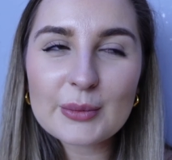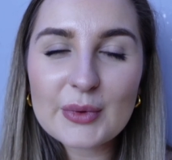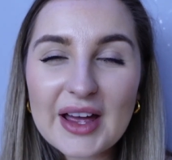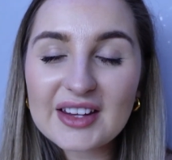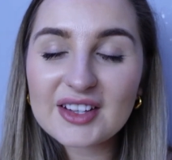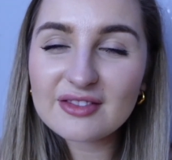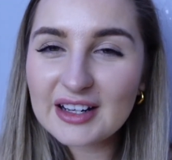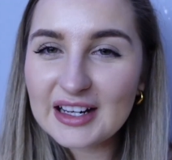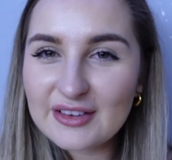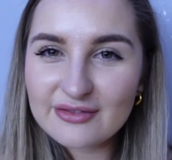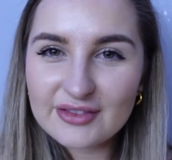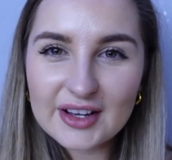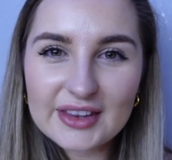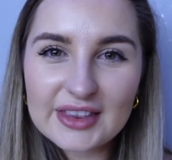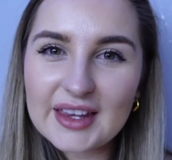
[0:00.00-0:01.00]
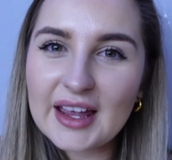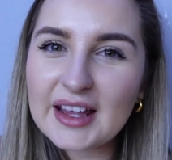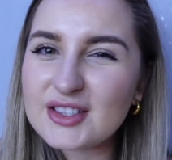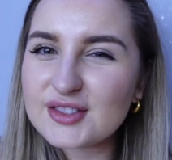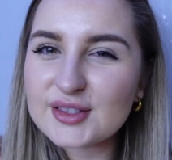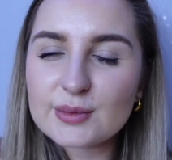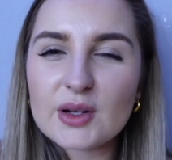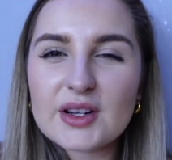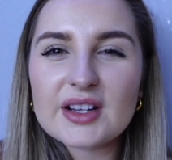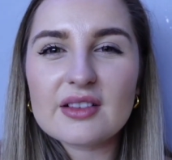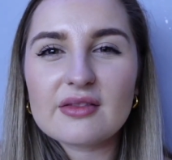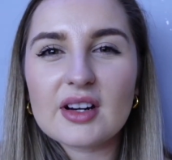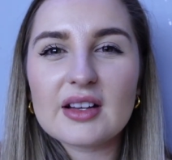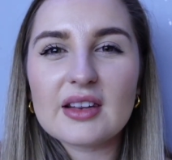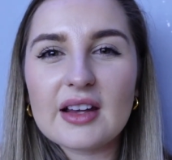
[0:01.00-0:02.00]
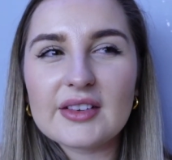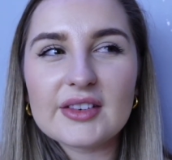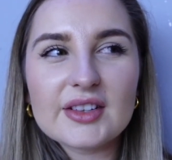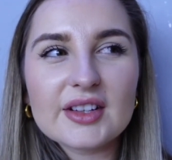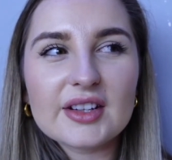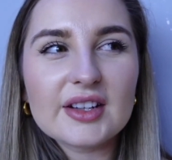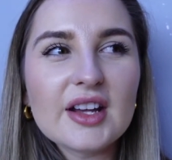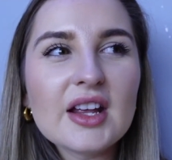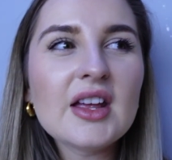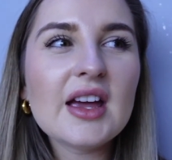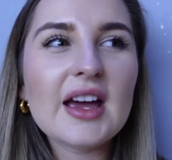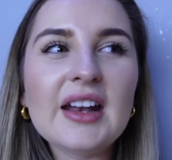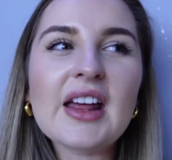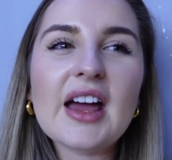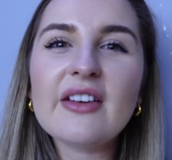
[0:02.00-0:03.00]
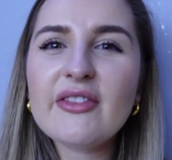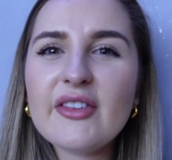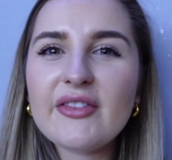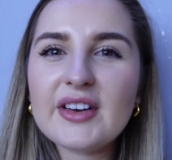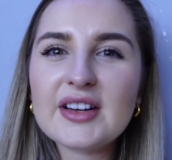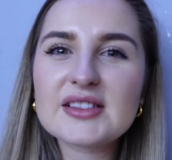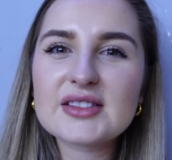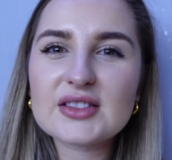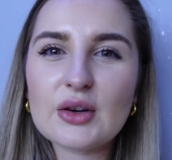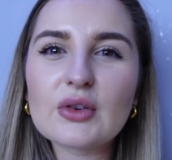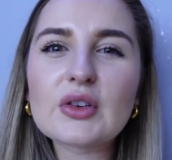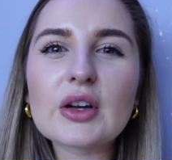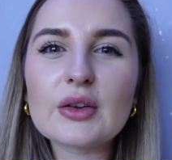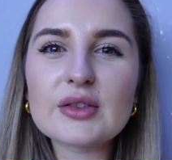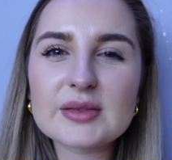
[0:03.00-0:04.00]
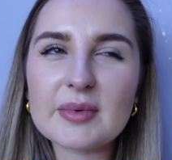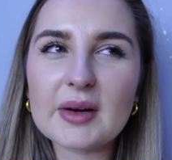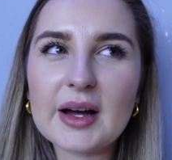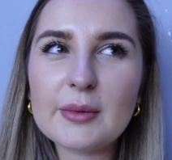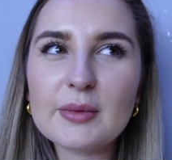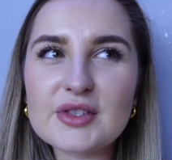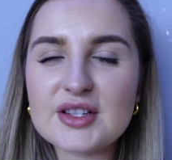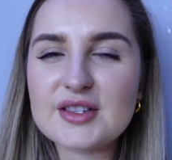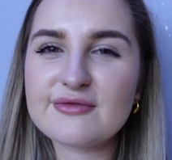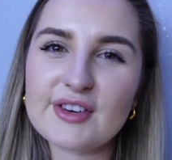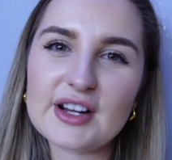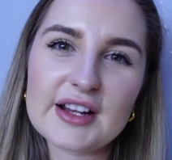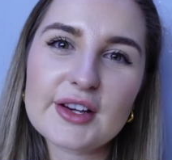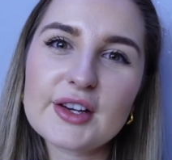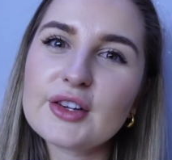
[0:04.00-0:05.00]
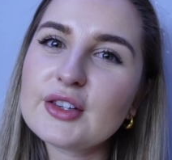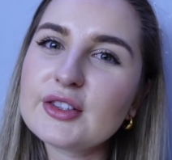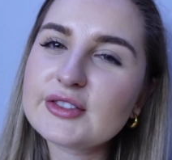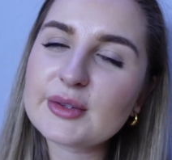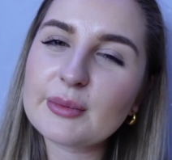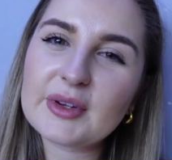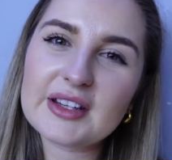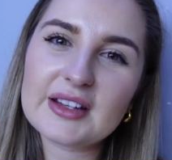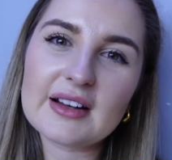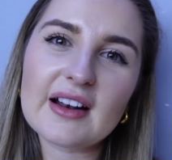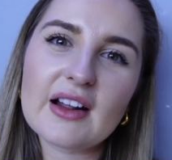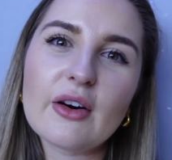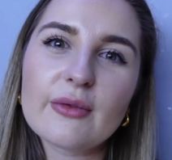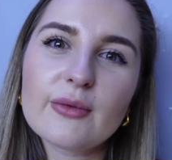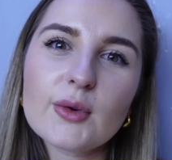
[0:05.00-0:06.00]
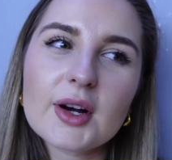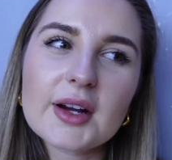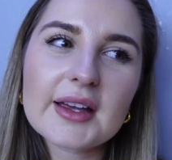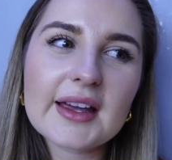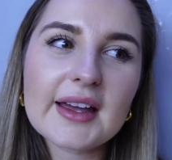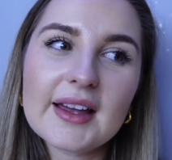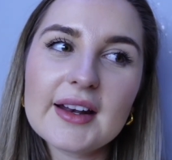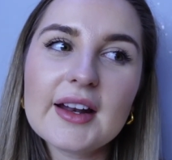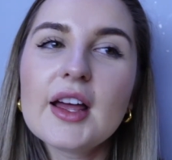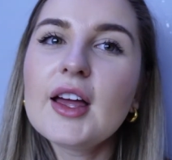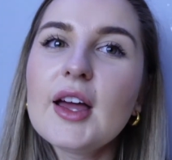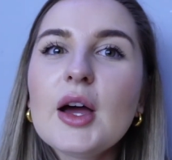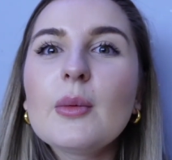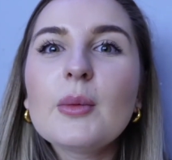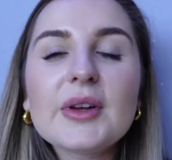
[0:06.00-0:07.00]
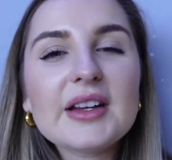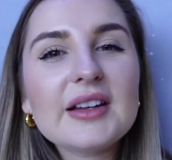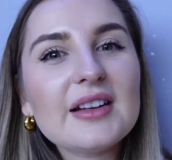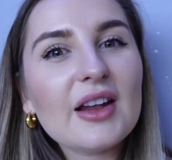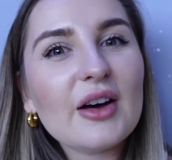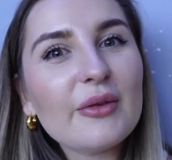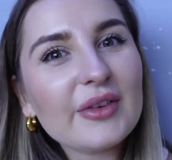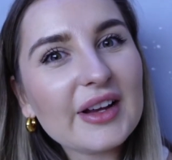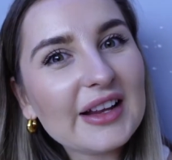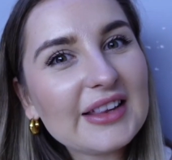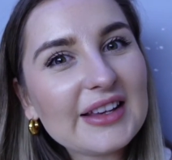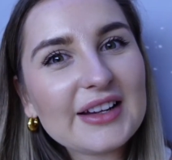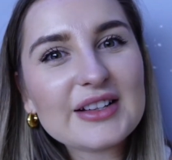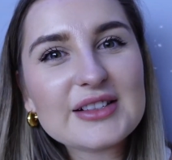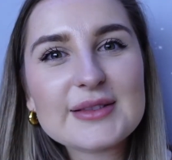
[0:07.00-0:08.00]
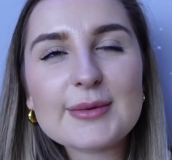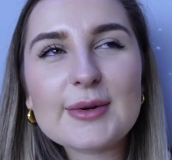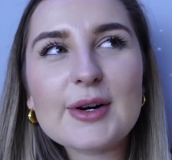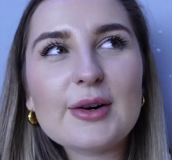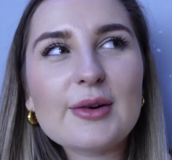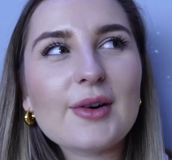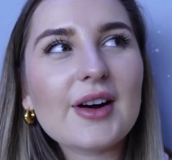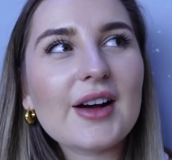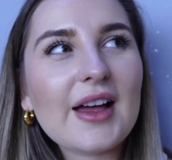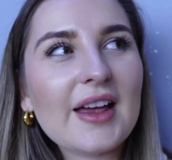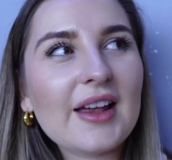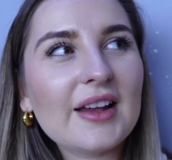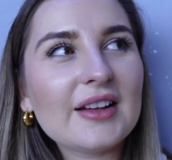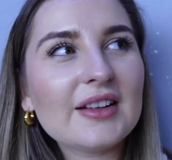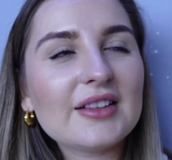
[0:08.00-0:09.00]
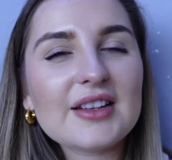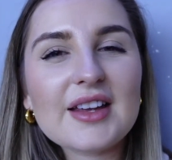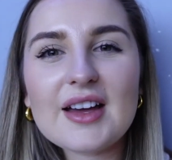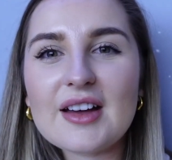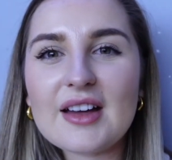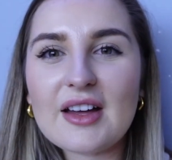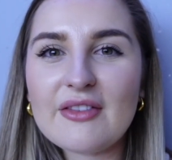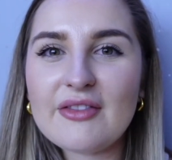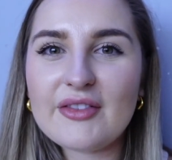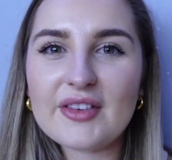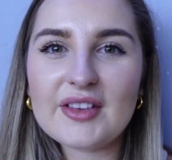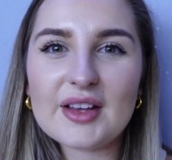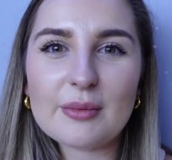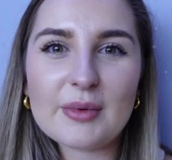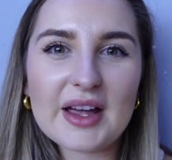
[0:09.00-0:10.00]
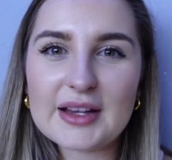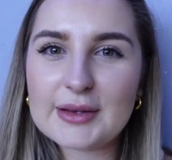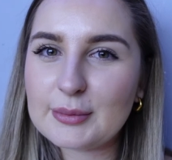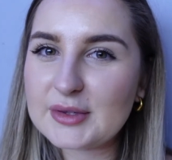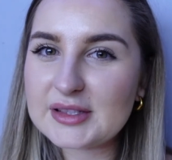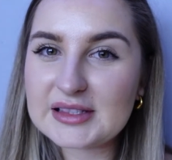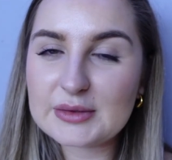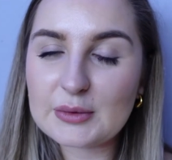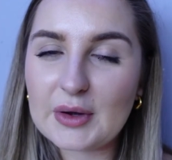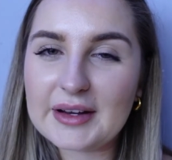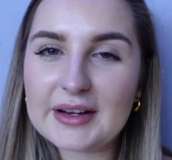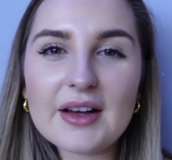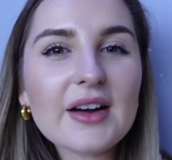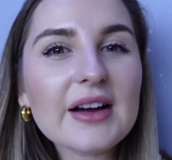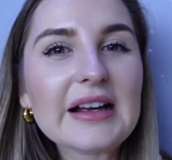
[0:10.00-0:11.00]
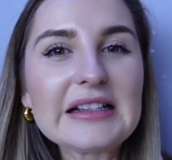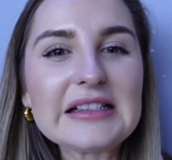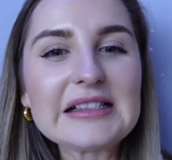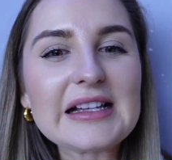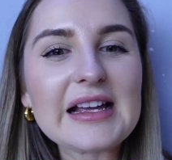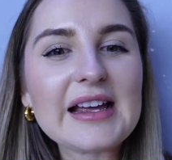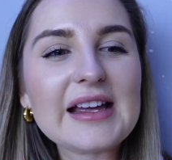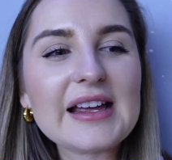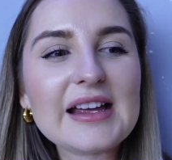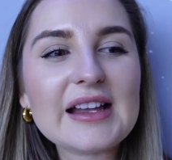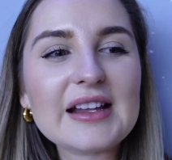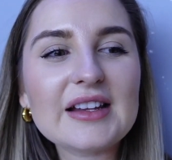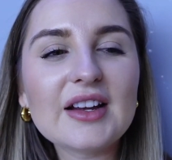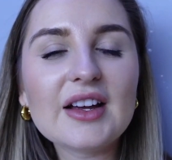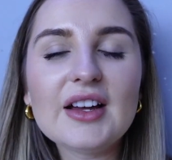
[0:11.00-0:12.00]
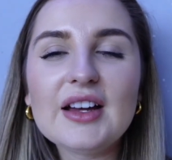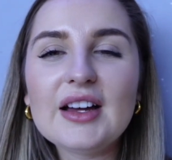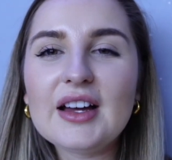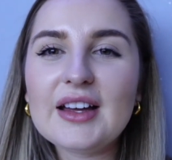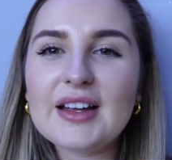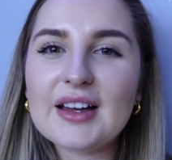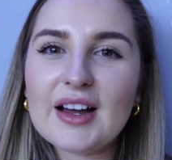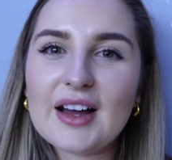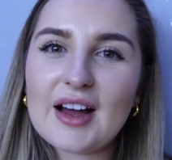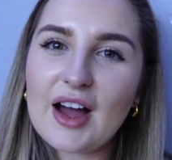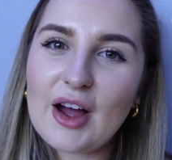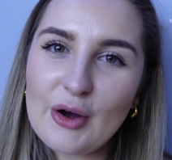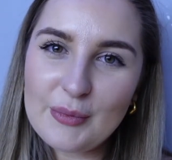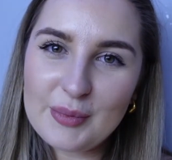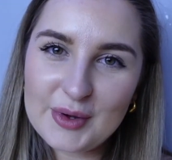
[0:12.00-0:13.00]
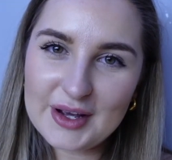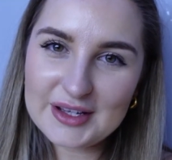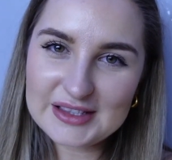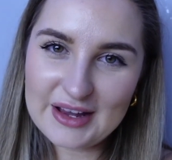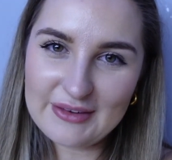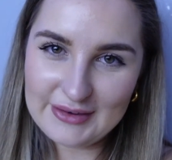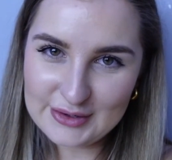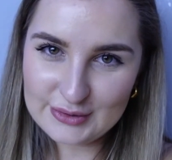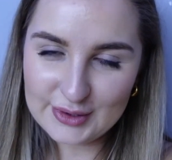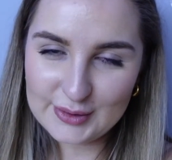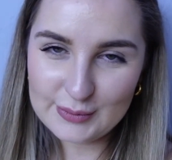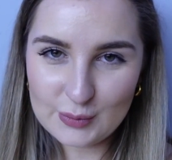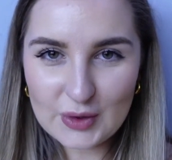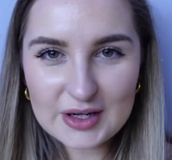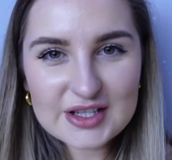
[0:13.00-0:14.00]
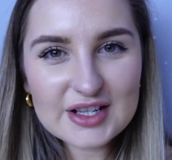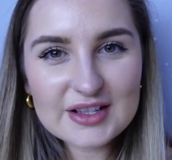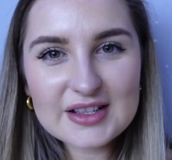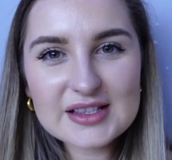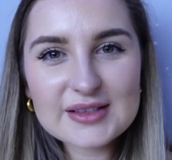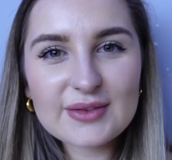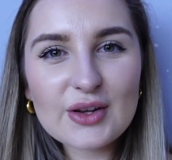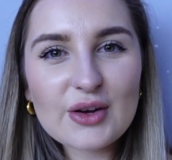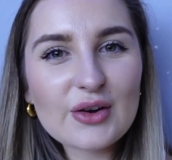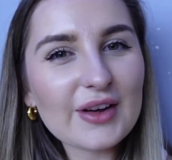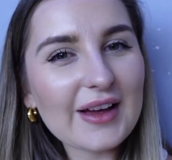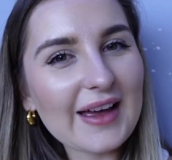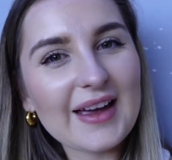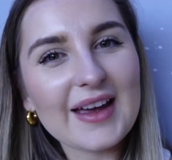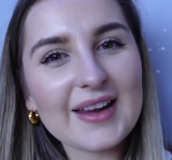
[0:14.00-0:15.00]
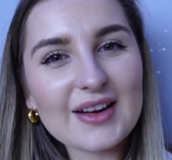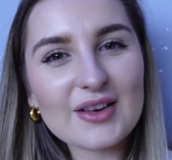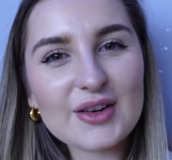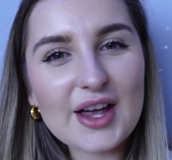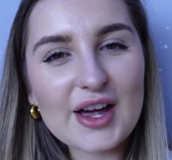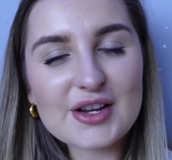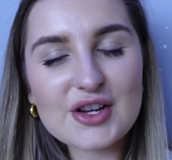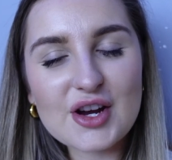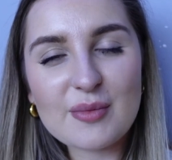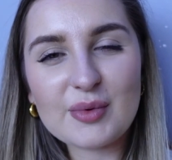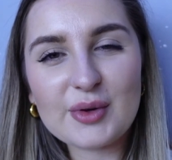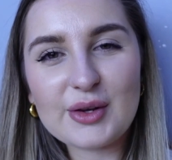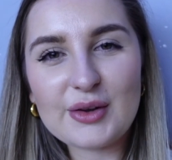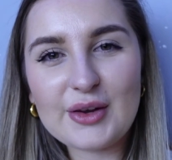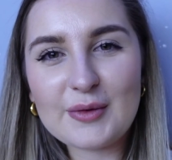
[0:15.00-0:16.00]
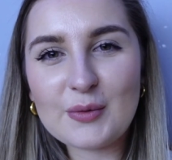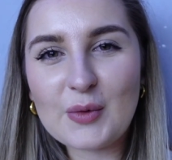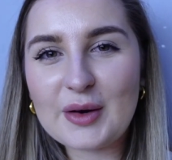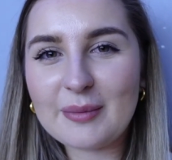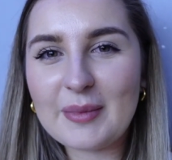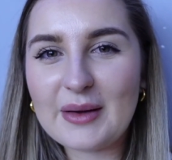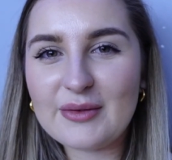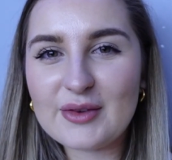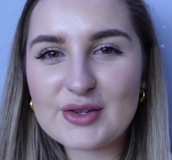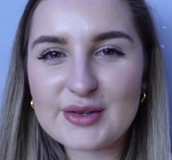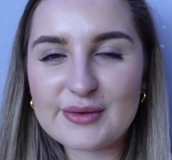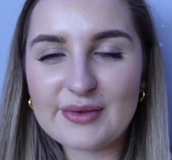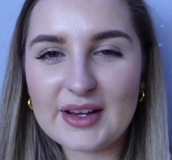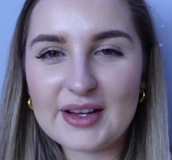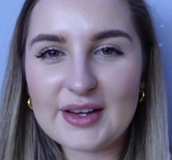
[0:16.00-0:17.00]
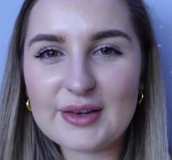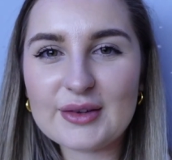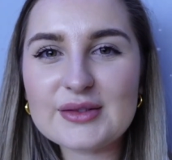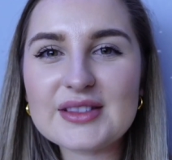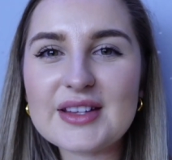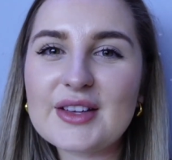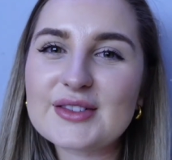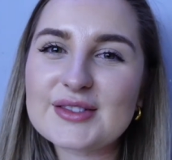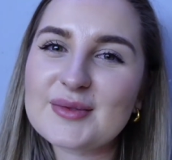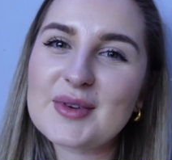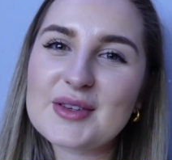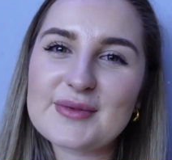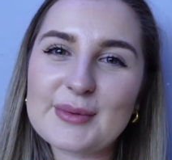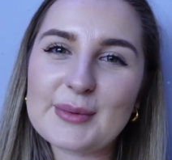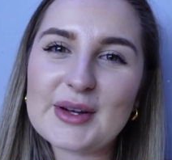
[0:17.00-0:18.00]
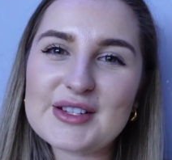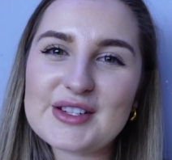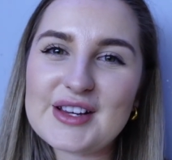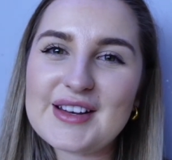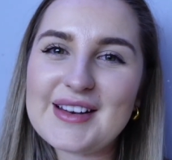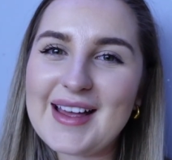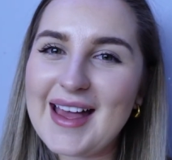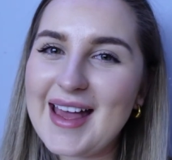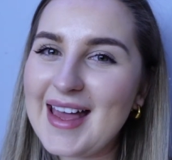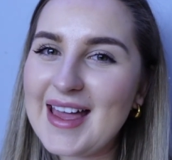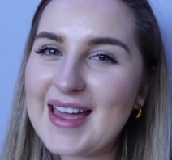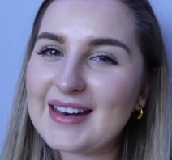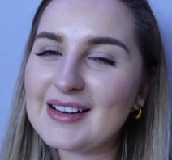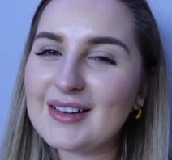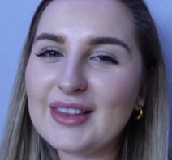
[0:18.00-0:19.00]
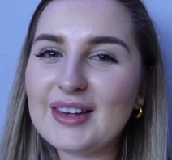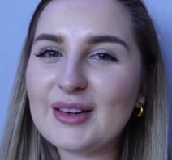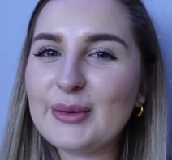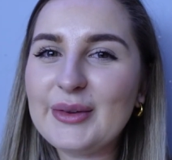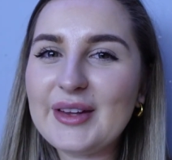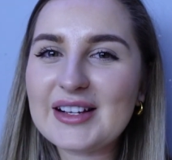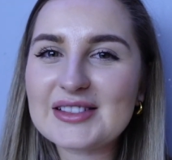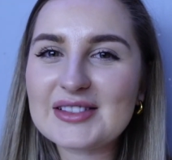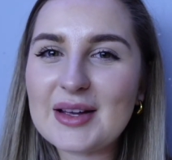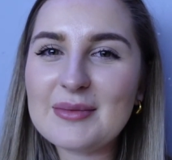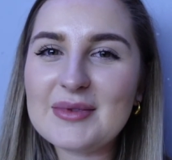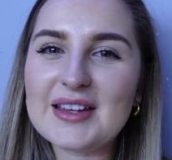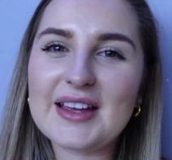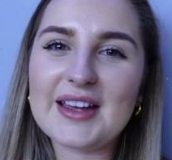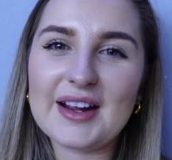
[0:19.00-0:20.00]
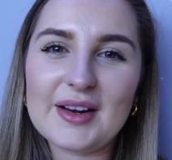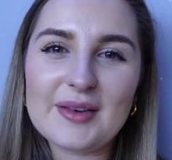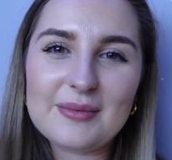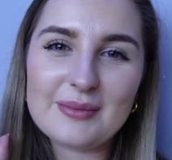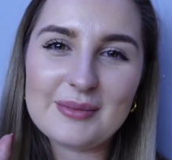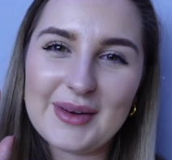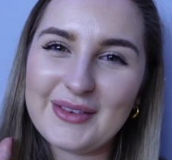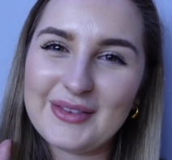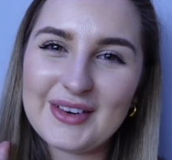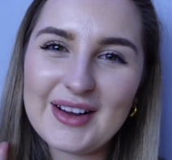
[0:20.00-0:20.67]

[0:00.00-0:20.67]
We had a really fun day just walking around London, and everything is so close by, which is really good. So we did a lot of walking, we did a lot of eating as well, and yeah, everything that we ate was quite nice. And I hope you guys have enjoyed watching this vlog, and I'll catch up with you in one of my future videos. Thank you so much for watching, and until next time, take care. Bye for